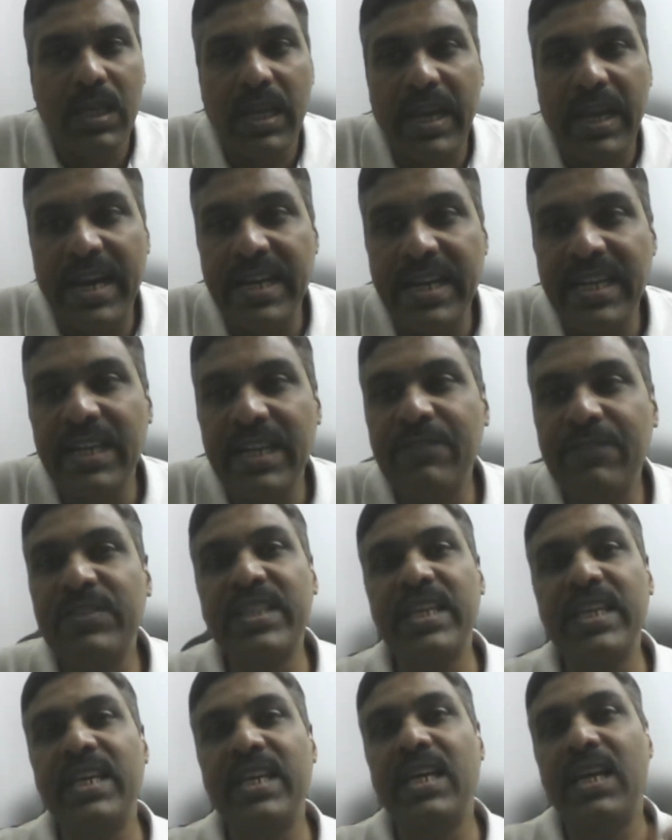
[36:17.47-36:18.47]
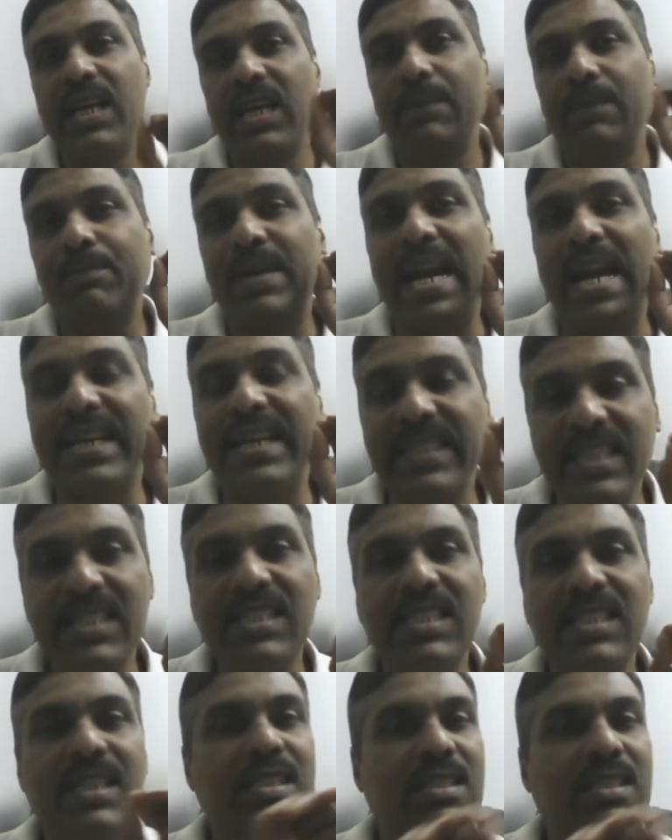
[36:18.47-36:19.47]
And if they
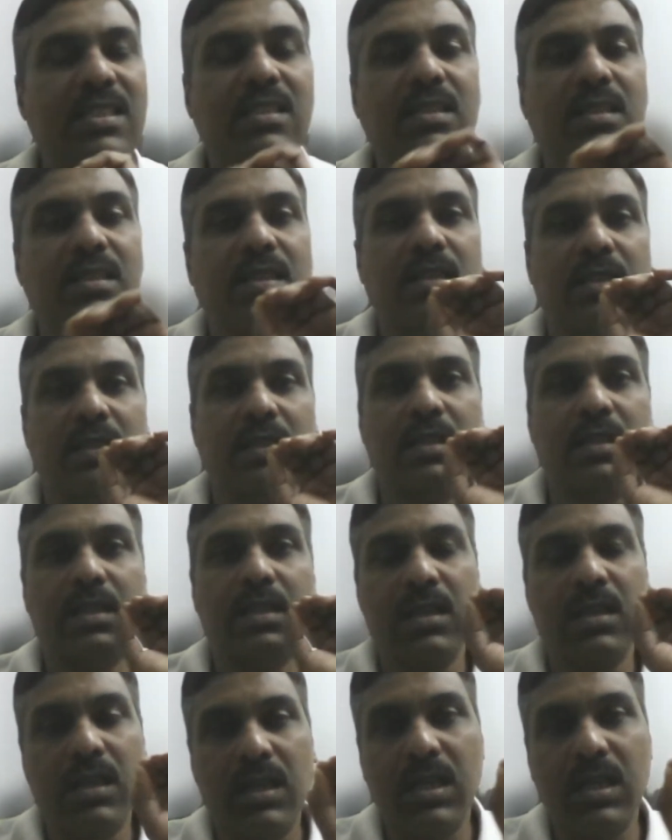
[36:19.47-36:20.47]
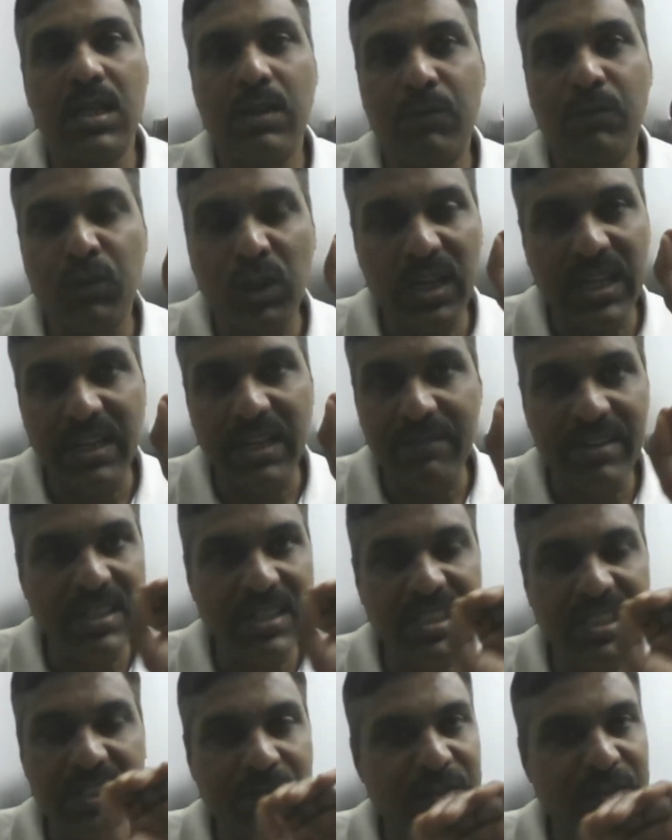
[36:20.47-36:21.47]
practice this for a
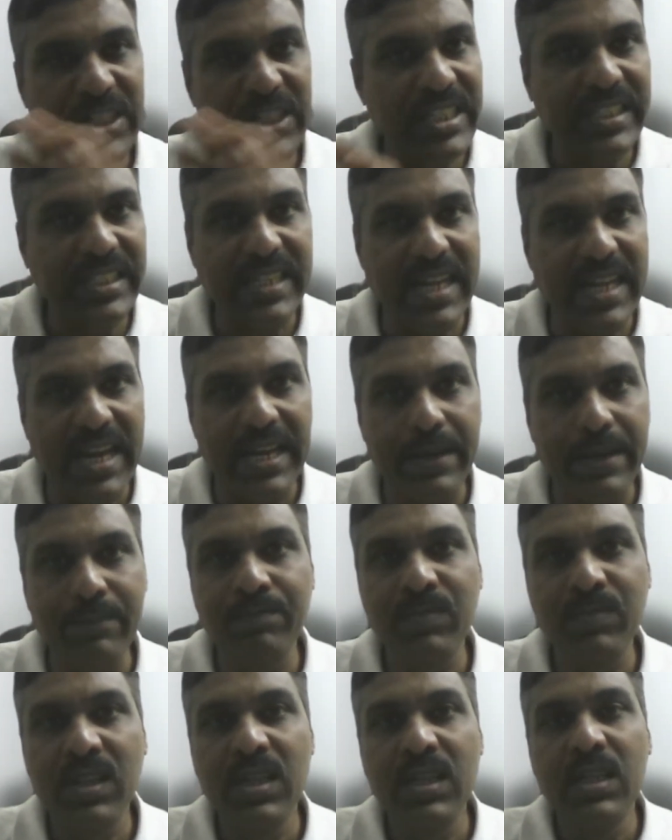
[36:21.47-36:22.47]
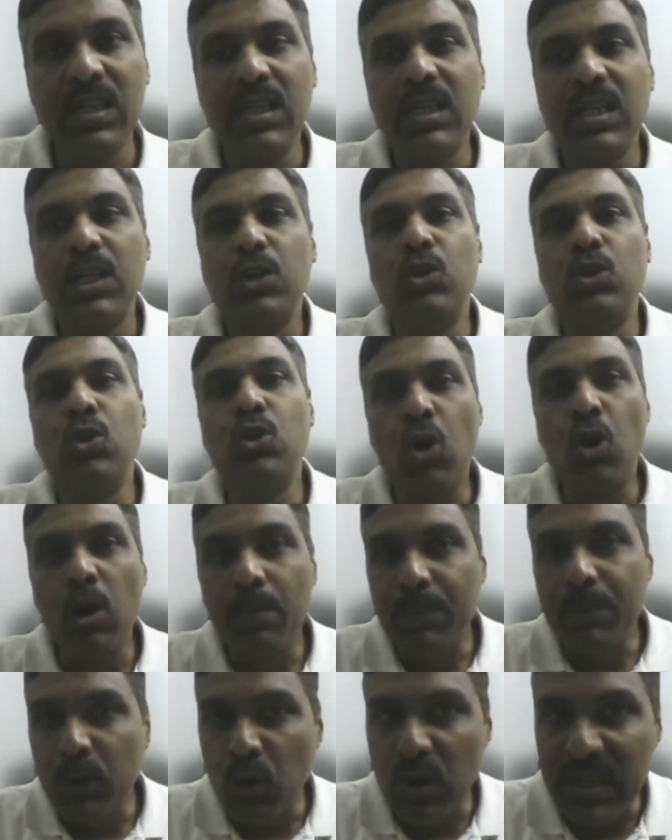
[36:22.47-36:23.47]
given sufficient time, no
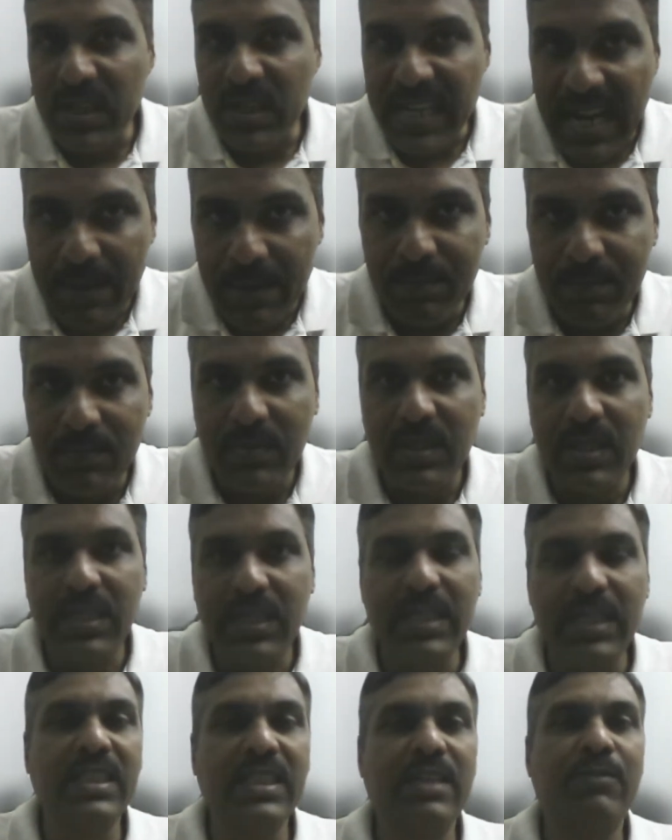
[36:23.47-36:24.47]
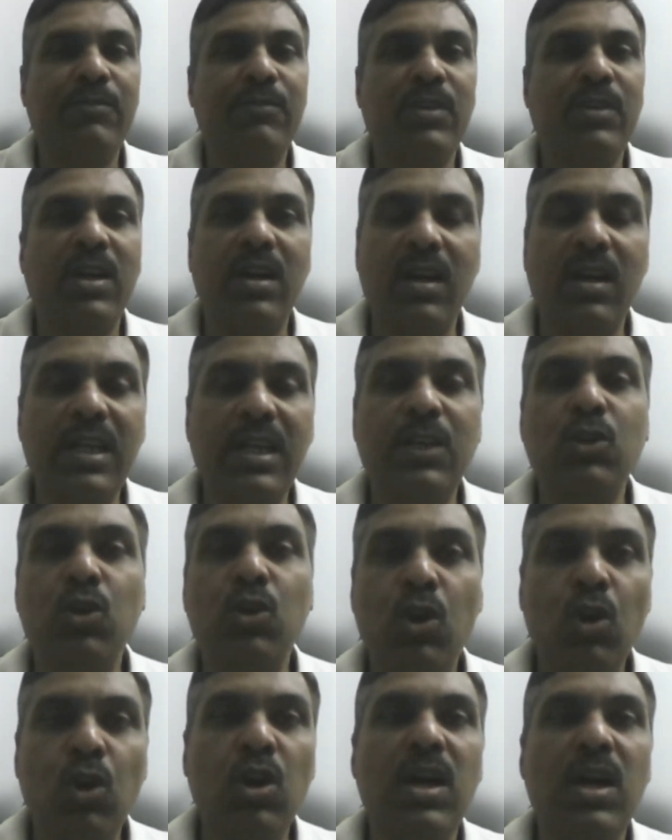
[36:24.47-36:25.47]
program in the world,
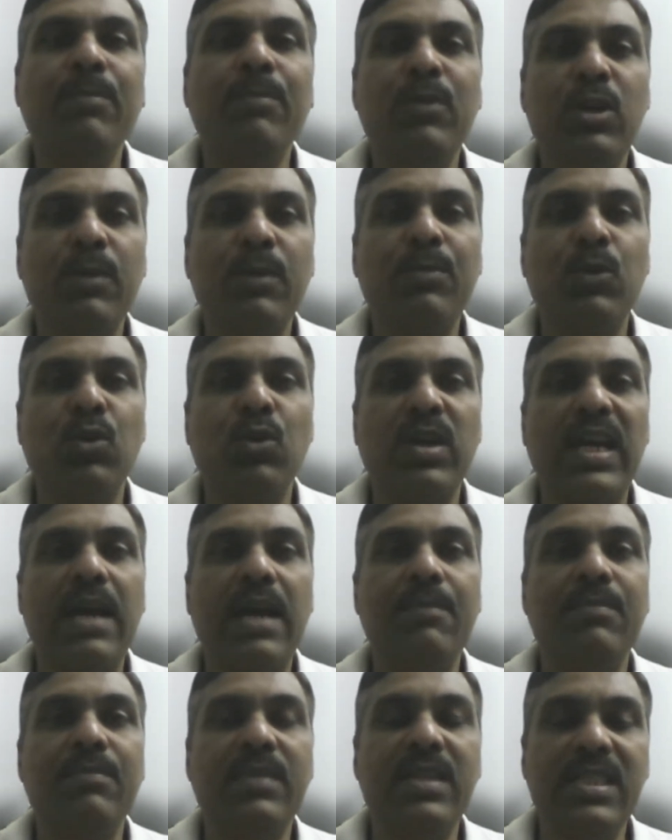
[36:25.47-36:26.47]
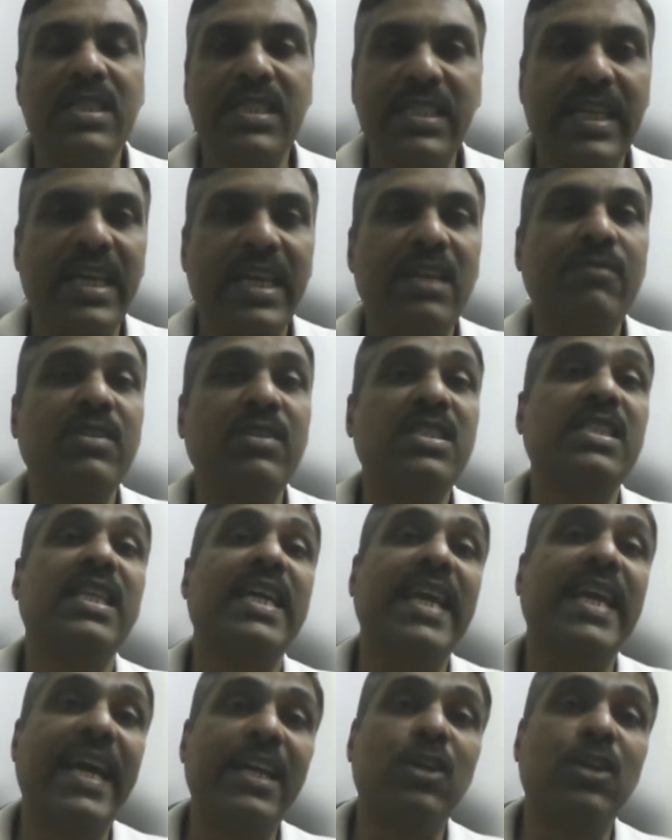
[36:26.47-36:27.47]
no computer program is there which
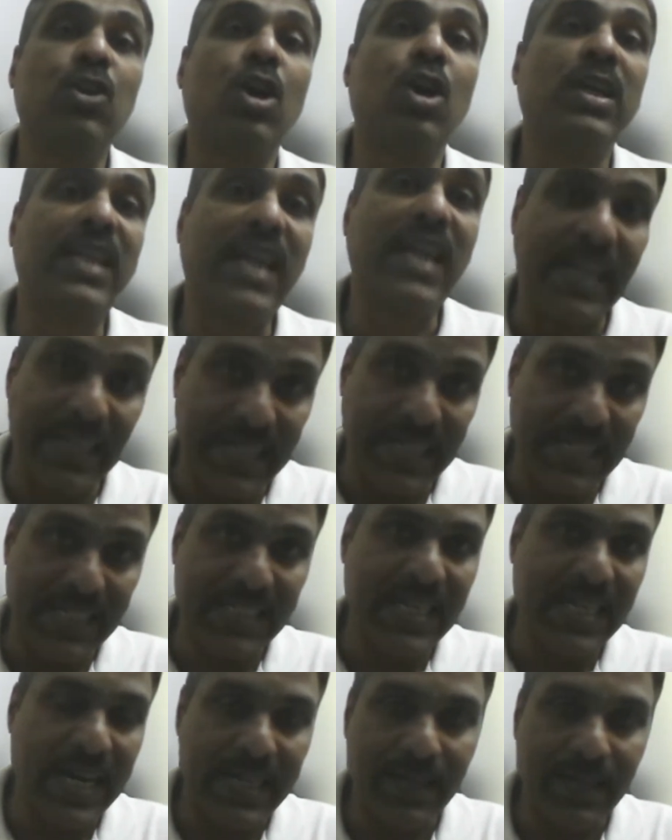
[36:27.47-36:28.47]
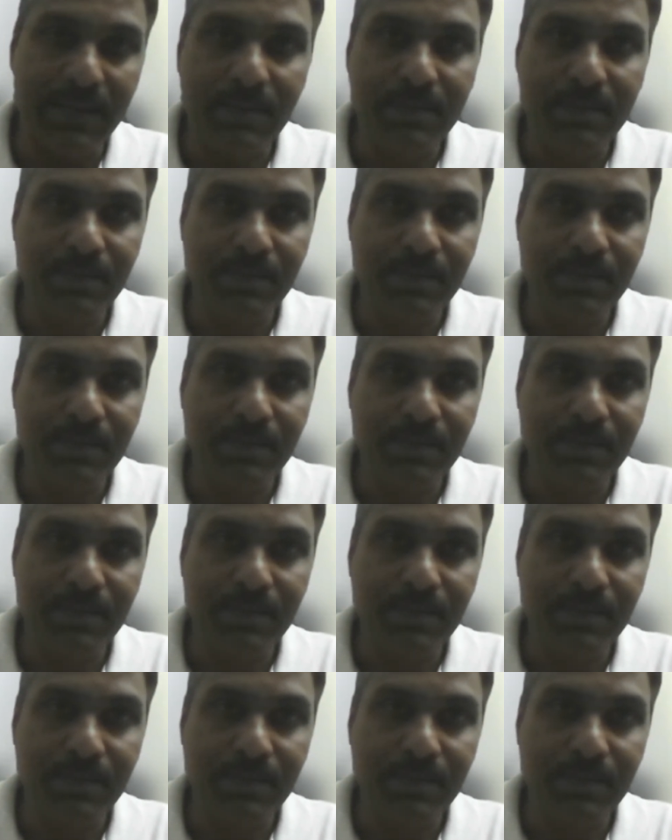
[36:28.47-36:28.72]
they cannot understand.